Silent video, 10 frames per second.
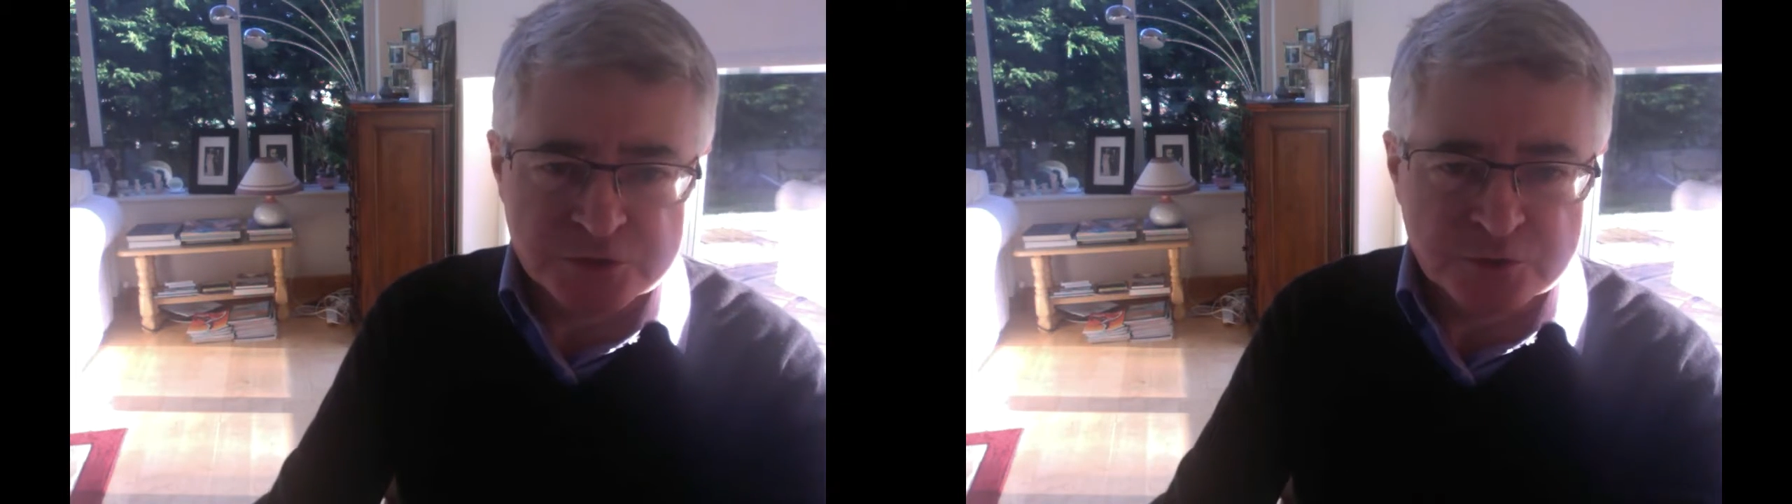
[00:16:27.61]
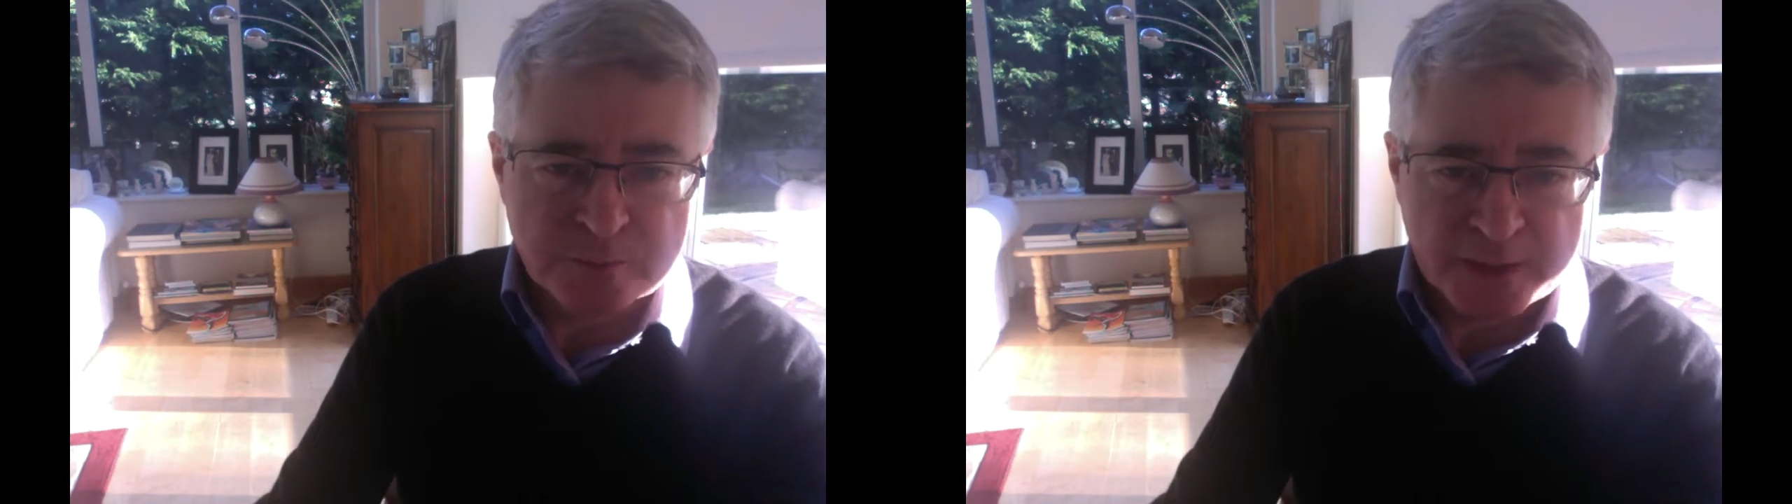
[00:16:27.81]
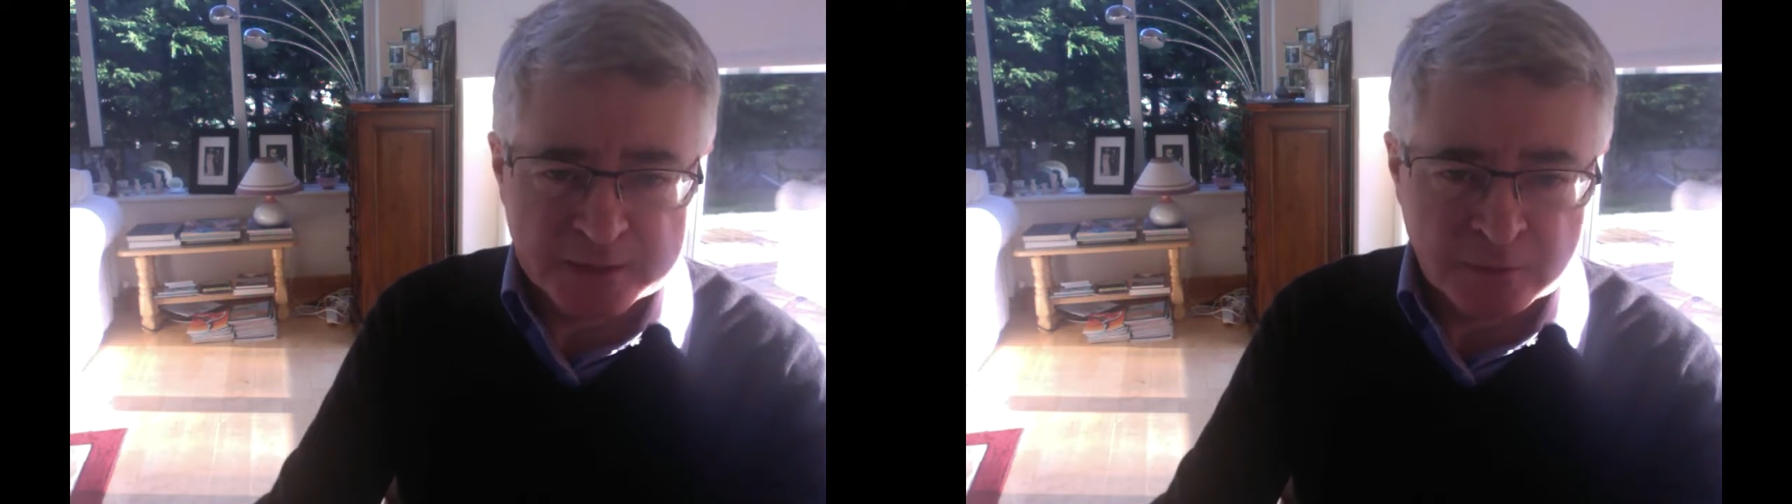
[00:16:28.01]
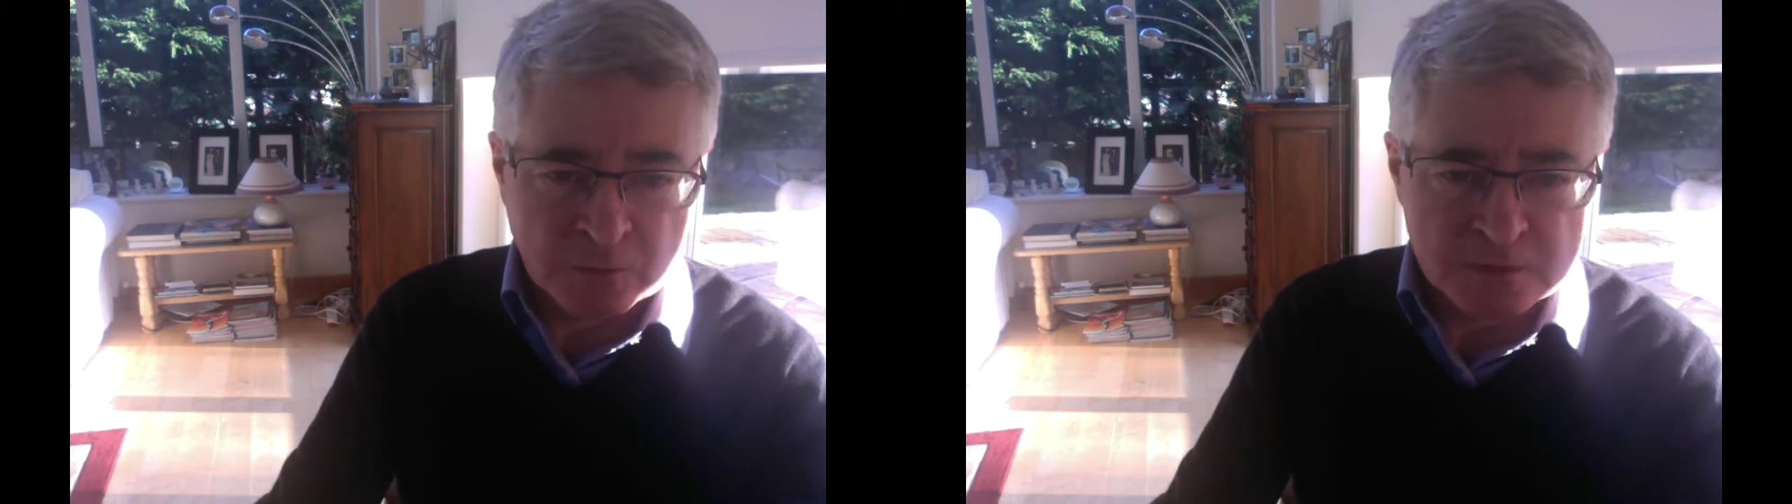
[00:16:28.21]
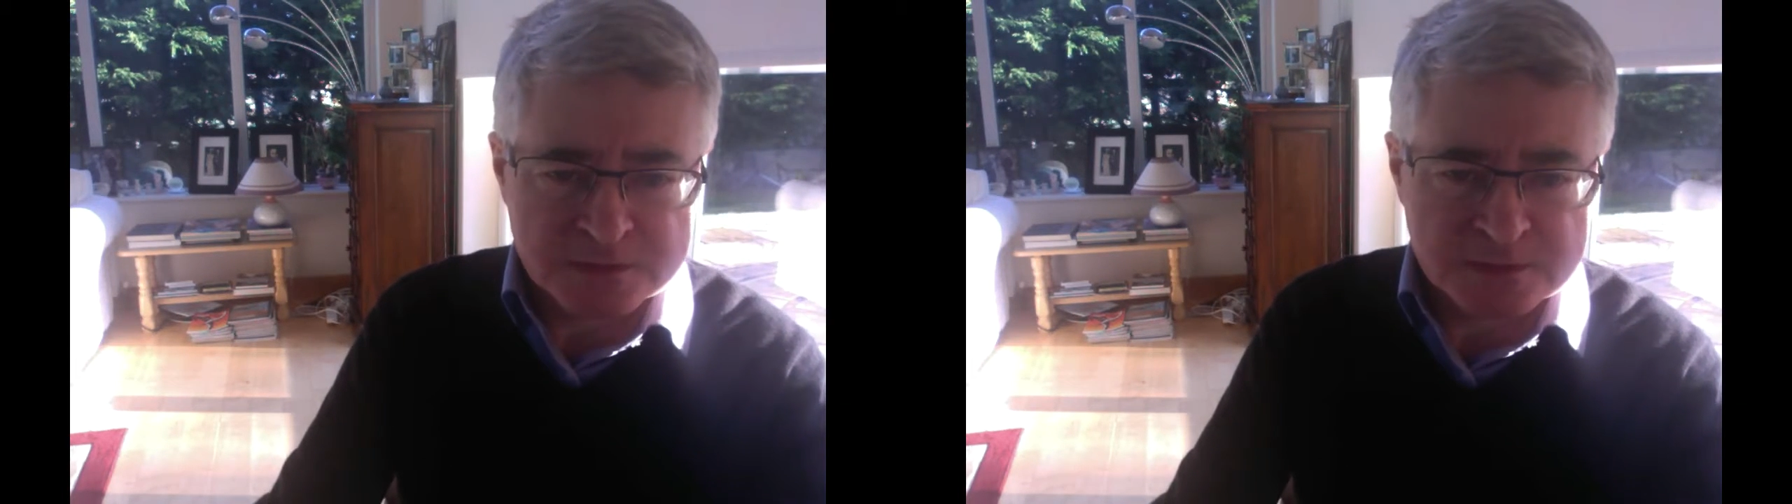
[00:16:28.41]
or two bad
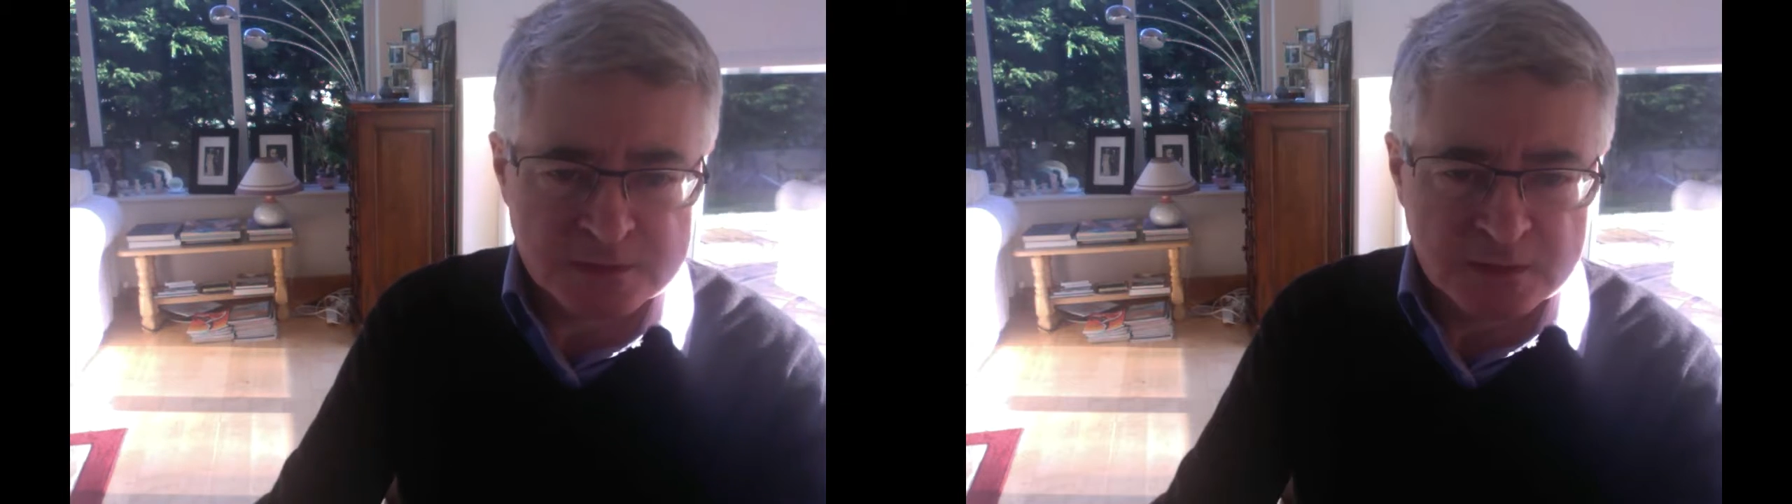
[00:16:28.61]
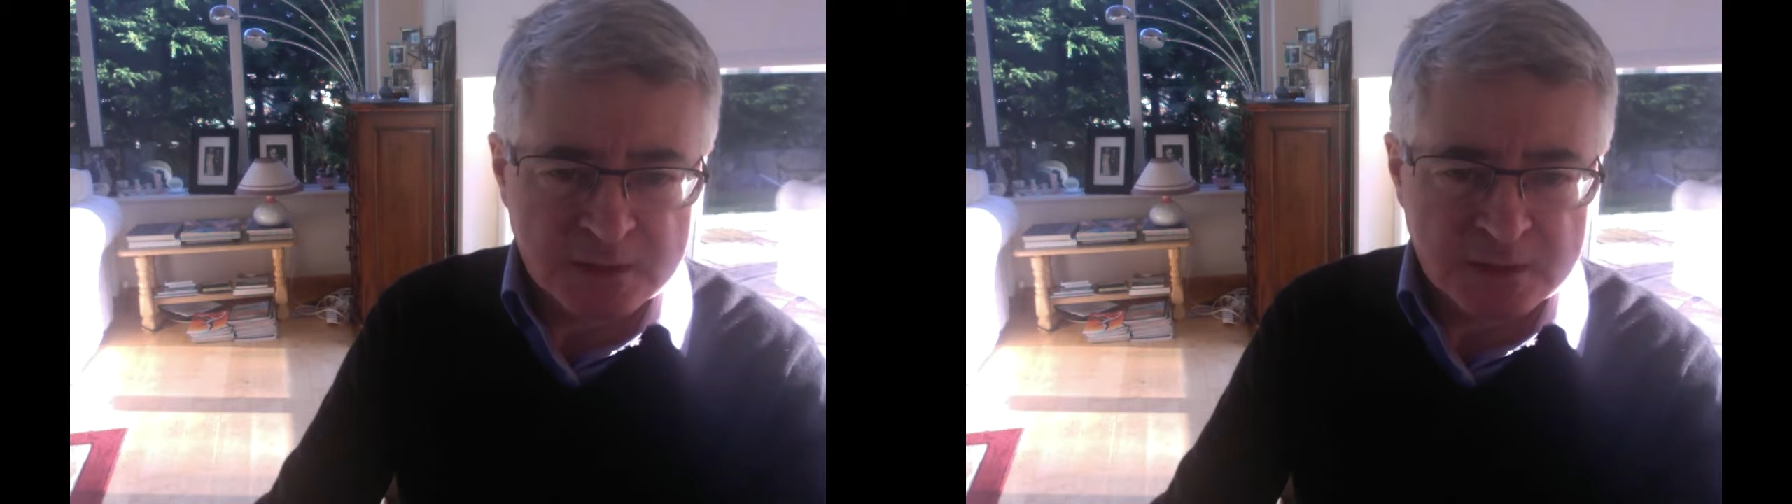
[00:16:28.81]
laws